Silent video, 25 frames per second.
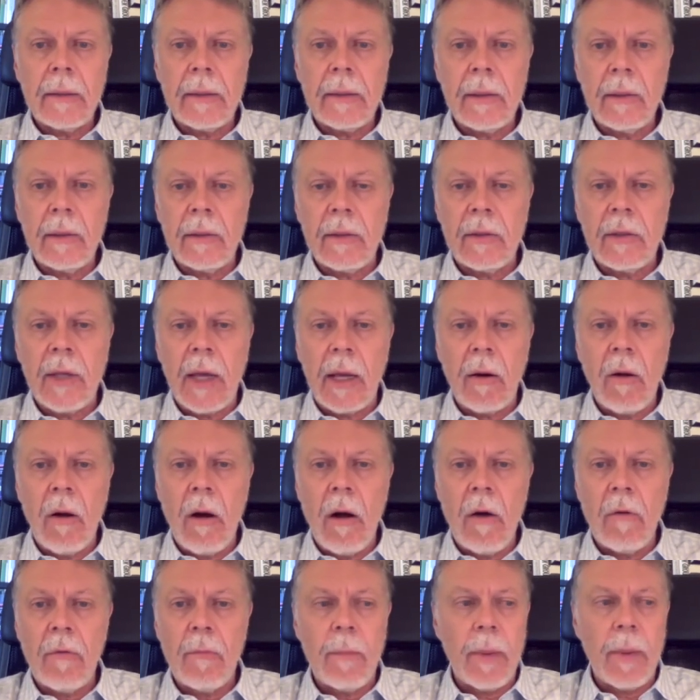set
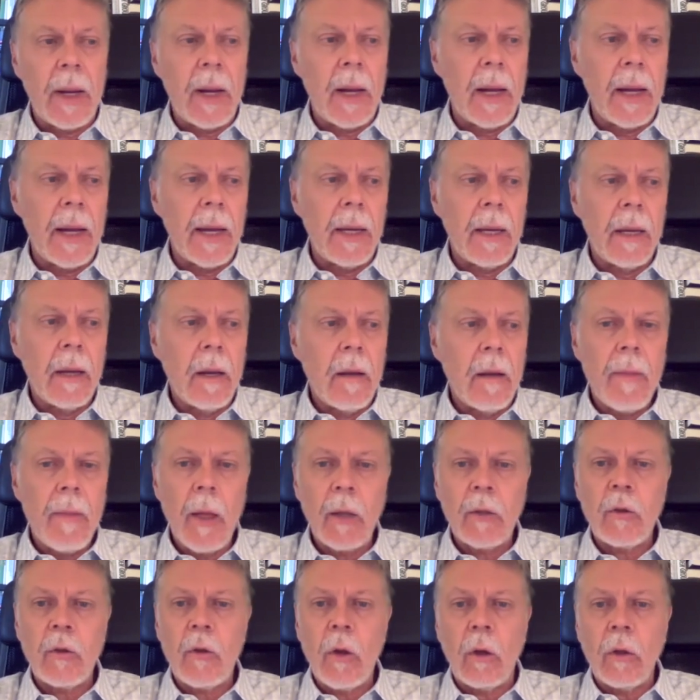off by
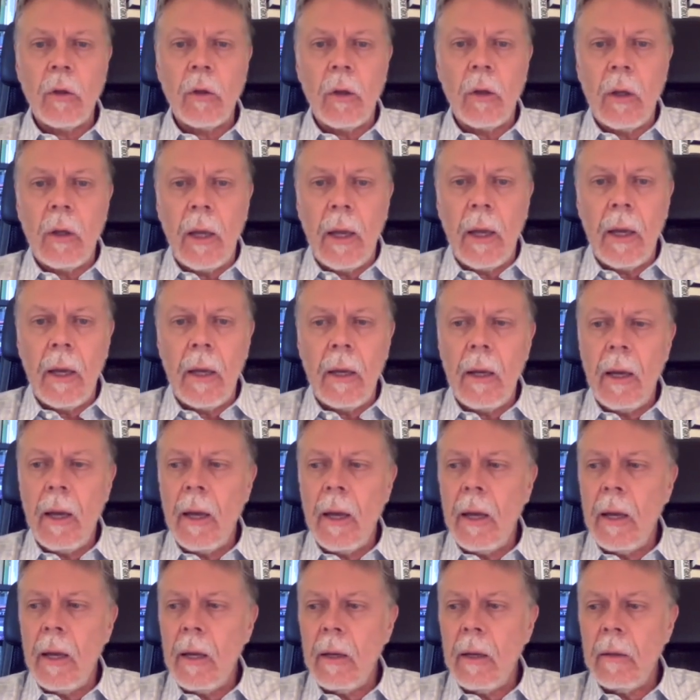
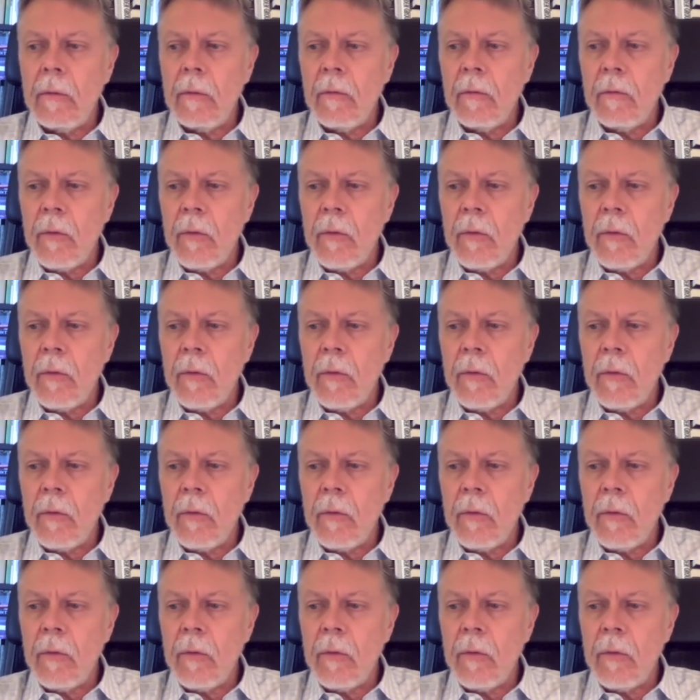a